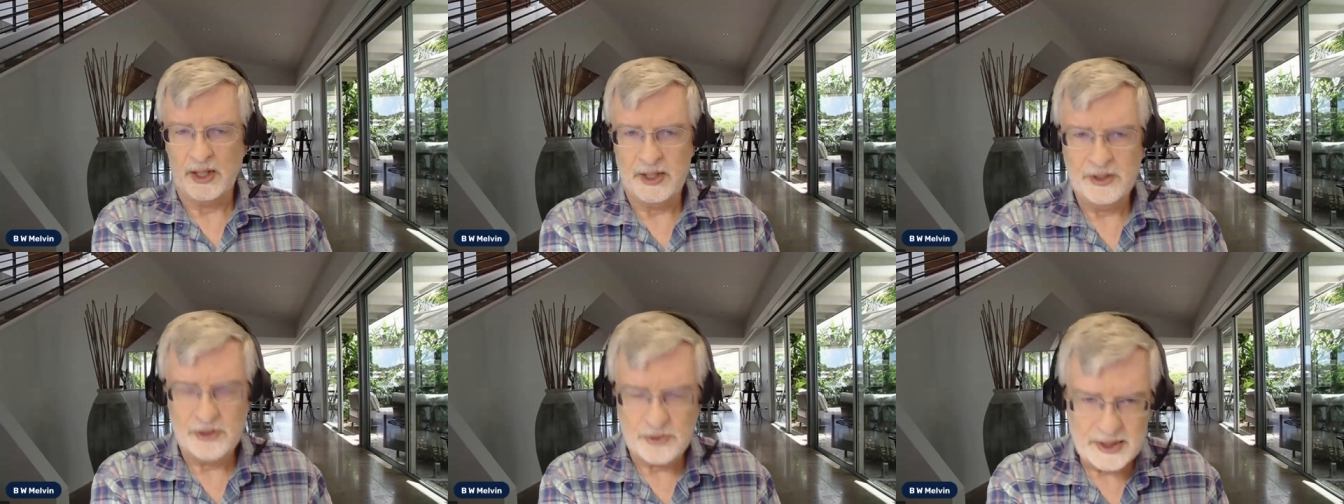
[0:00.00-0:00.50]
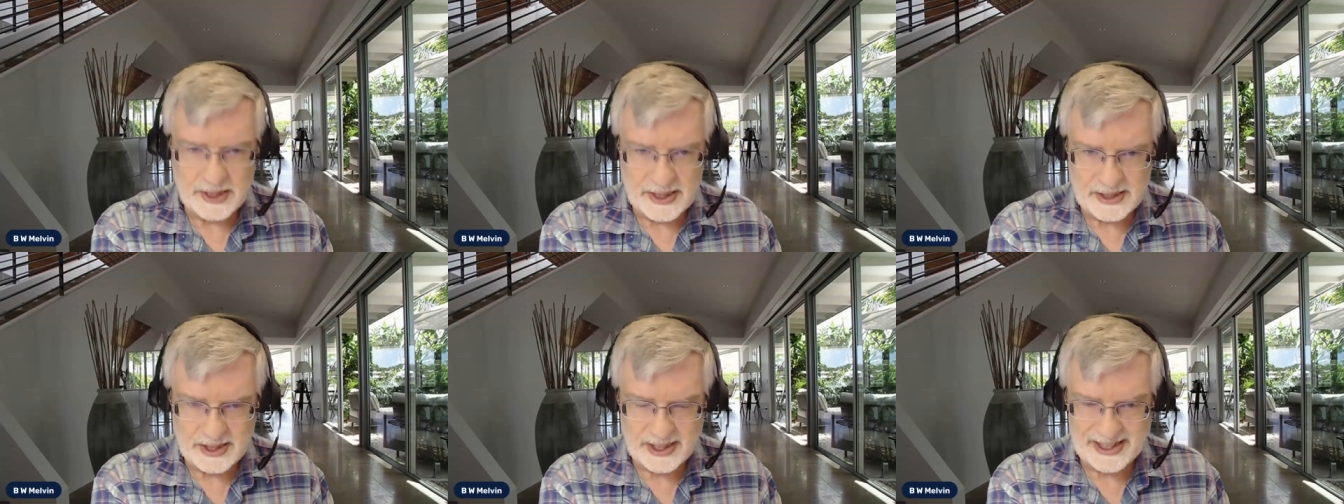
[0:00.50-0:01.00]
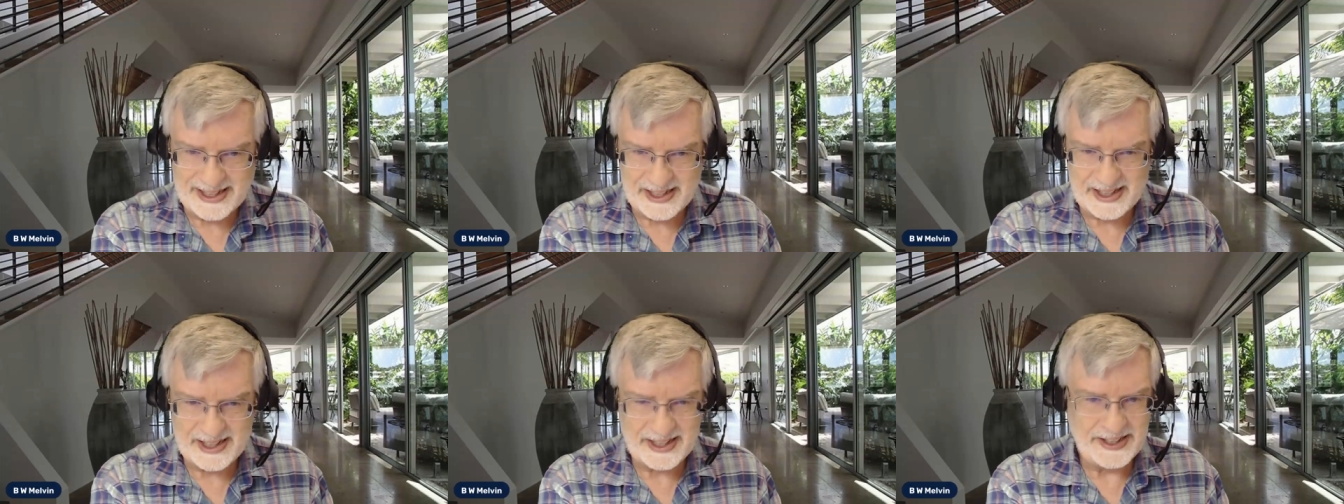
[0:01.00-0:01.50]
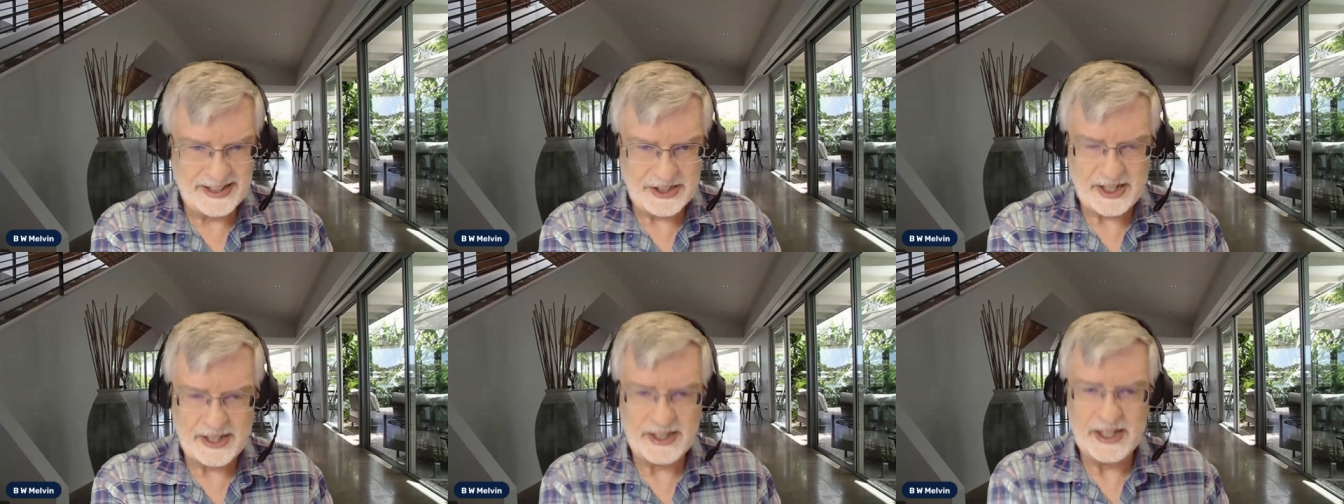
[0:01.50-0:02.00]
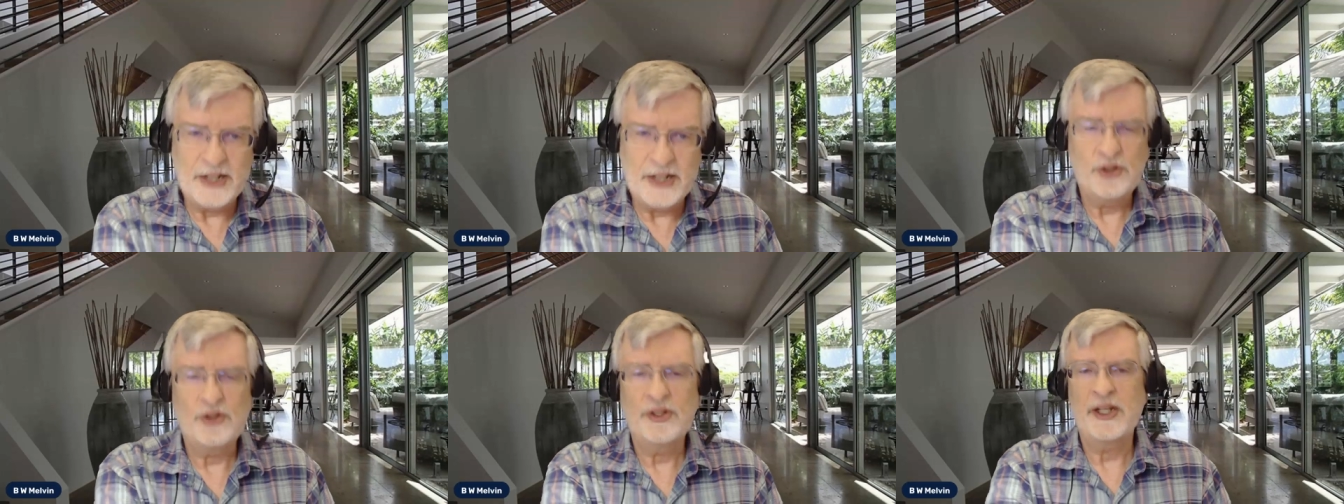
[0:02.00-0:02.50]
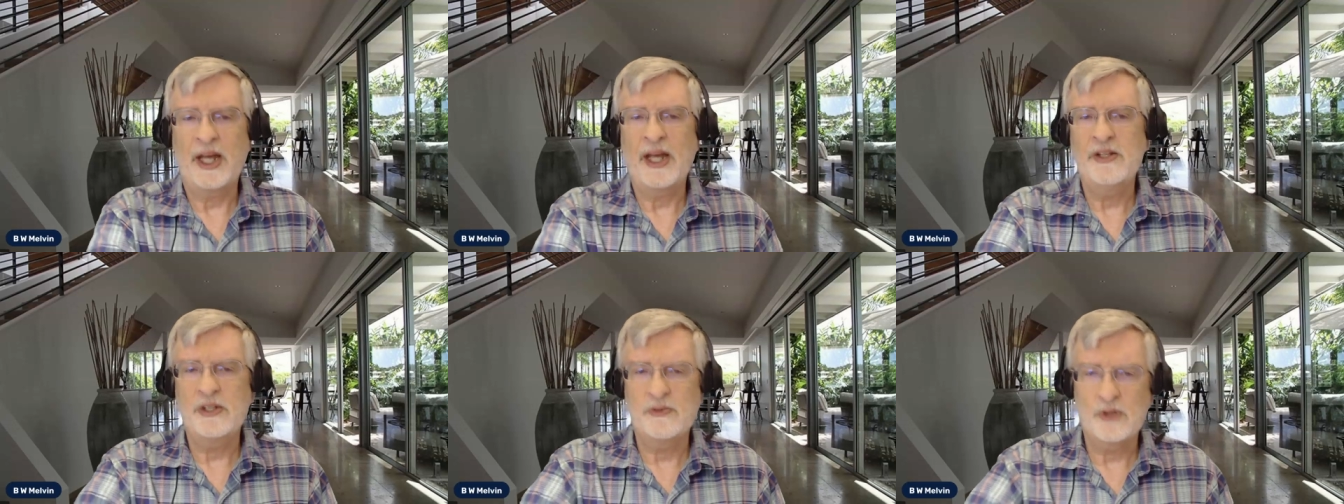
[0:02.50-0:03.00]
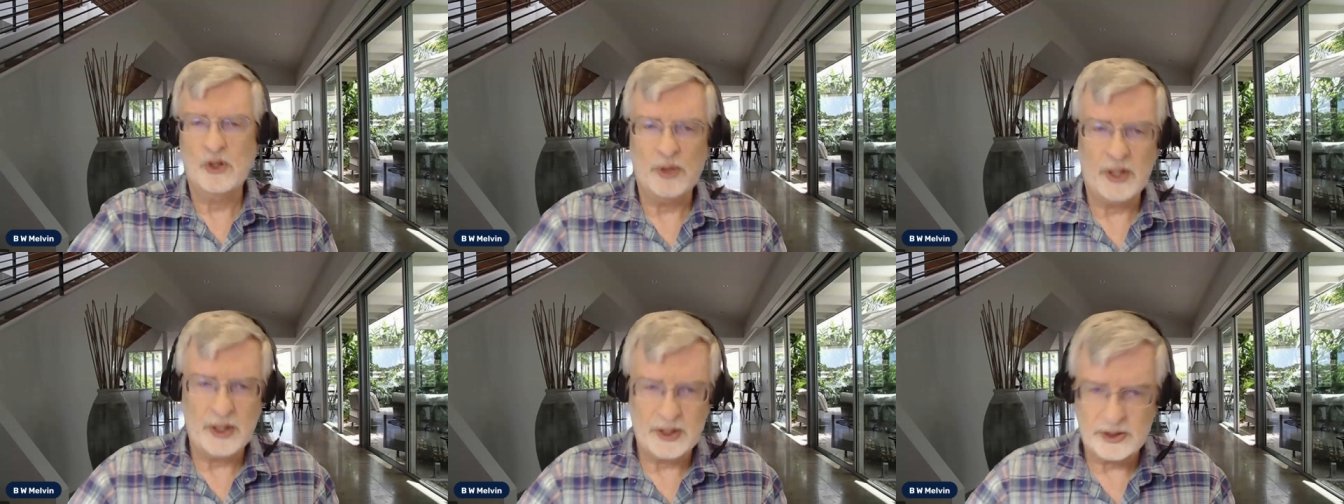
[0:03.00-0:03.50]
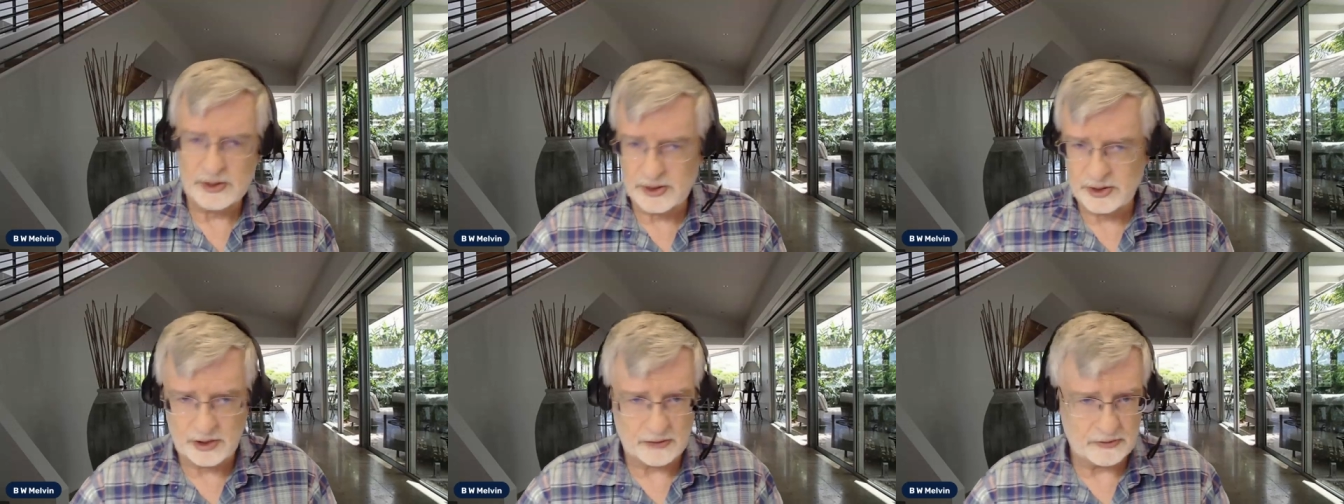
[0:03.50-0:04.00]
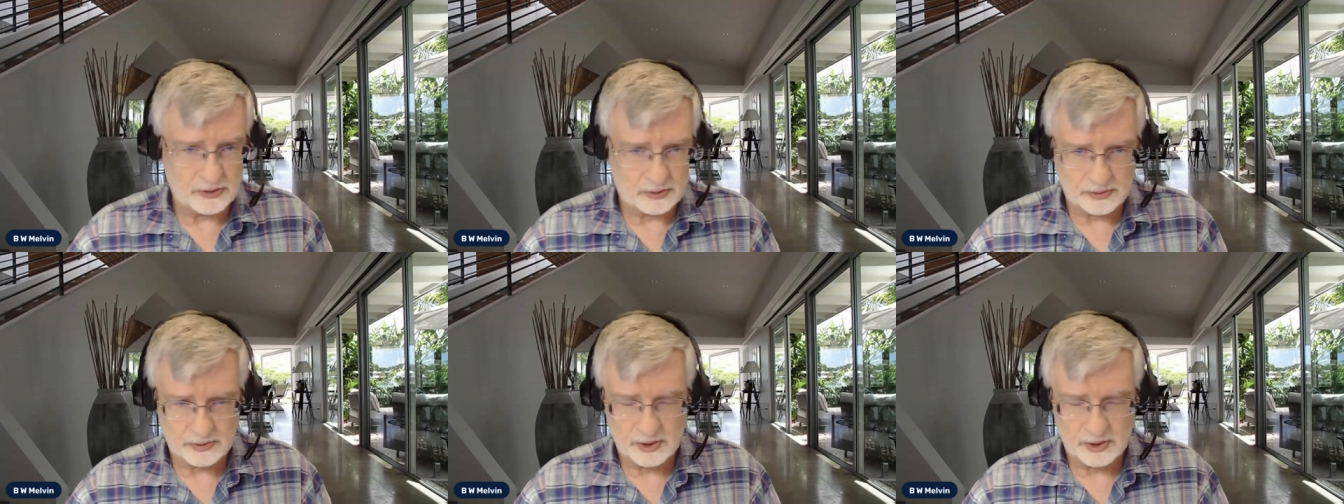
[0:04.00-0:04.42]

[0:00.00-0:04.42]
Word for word: issuing in, in initiating into the age of Aquarius, the seventh,